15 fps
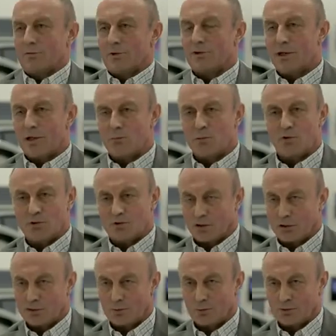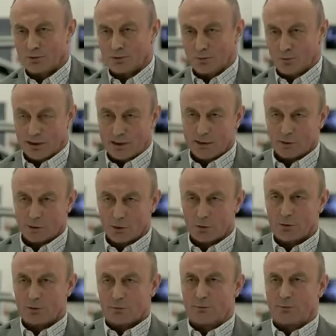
The dummy results was really good,